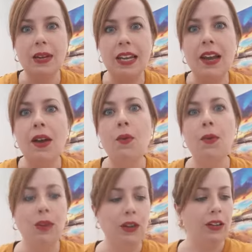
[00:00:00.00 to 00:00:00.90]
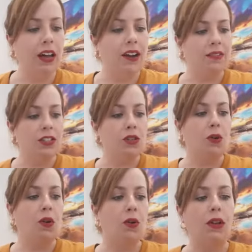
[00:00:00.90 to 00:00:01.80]
week when we go live to
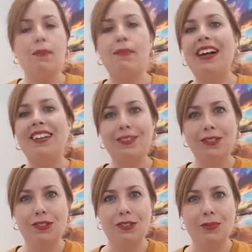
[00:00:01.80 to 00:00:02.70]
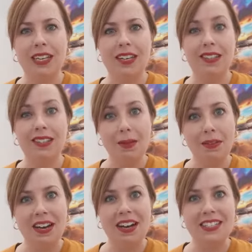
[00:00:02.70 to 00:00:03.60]
talk all about your social media
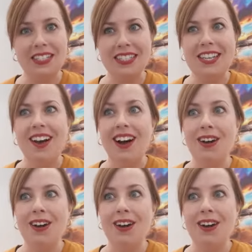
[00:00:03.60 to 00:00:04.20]
sabotages,